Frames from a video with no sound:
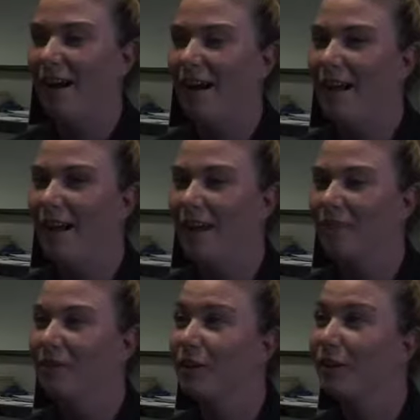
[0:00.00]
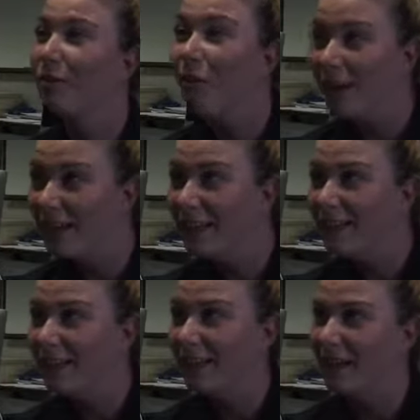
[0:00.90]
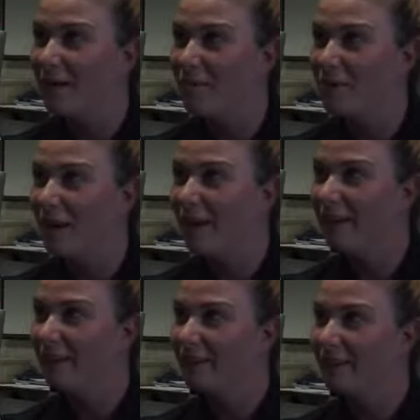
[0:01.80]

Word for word: I act really quiet and I'm shy.